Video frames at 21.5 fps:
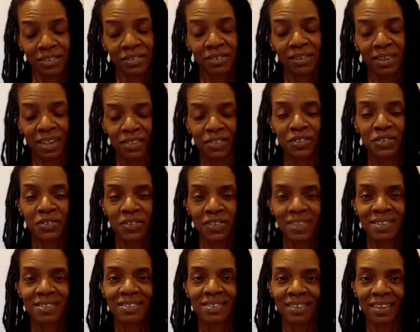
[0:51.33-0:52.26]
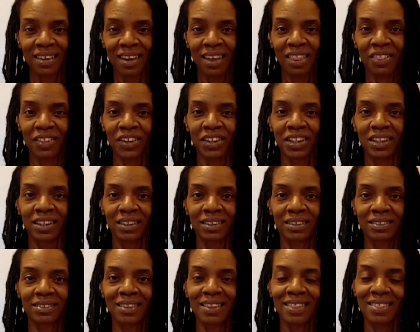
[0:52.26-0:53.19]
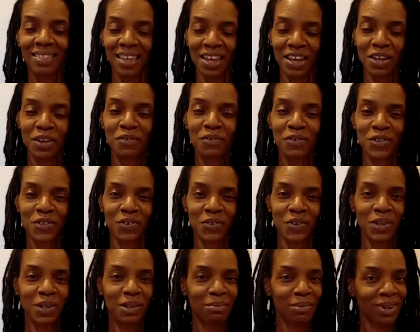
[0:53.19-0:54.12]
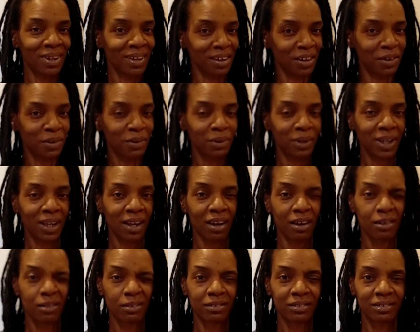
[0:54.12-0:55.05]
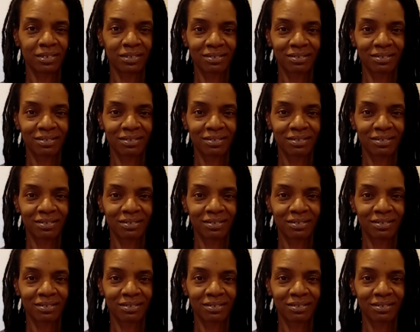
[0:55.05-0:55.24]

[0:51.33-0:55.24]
So let's do this together. Thank you for joining me. Here we go.